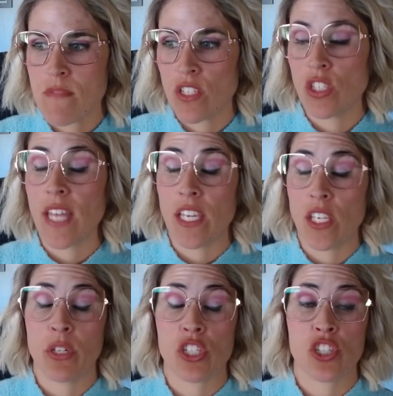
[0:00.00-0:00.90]
that
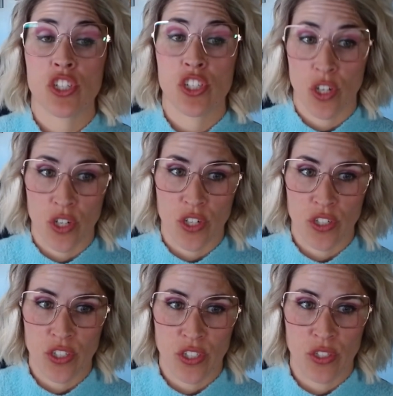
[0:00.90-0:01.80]
you ensure
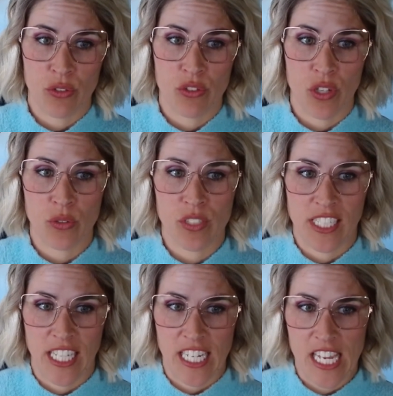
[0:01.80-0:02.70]
you don't
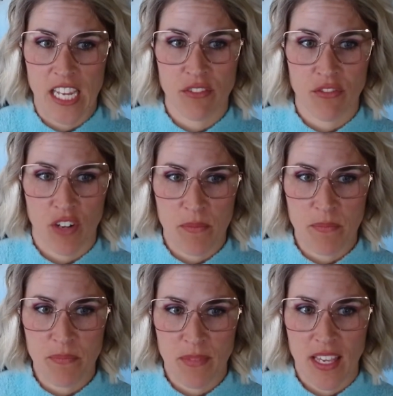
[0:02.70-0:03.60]
delineate
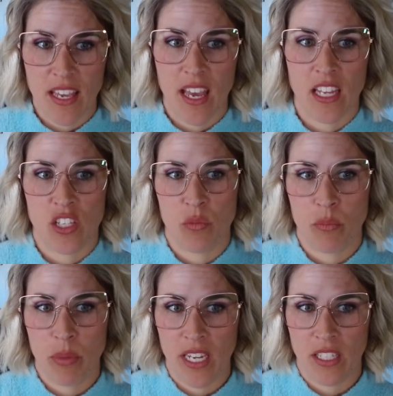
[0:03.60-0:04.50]
from, and you
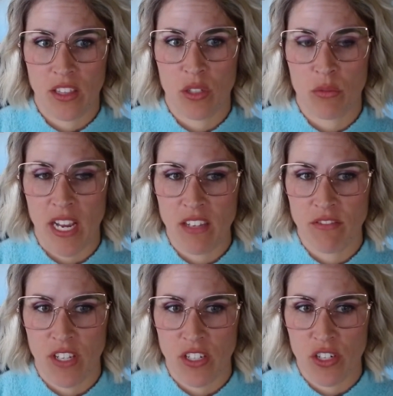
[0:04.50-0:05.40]
pick the right
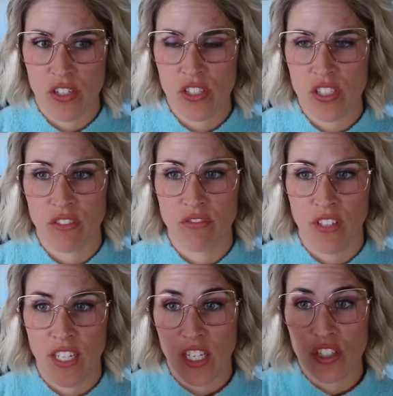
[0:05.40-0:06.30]
vendors to
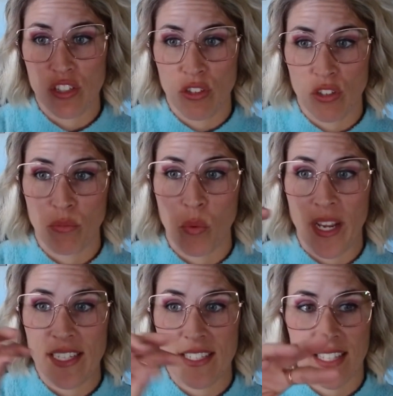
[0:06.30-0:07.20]
fit into the
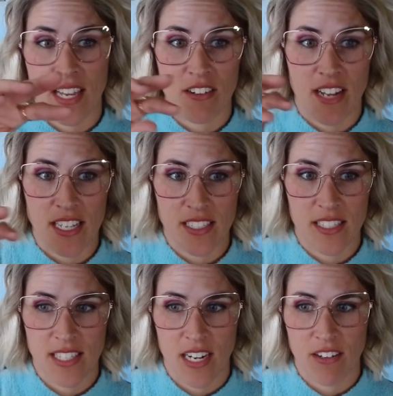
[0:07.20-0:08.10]
points that are
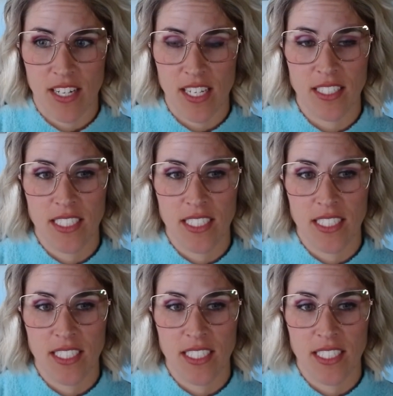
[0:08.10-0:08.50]
necessary,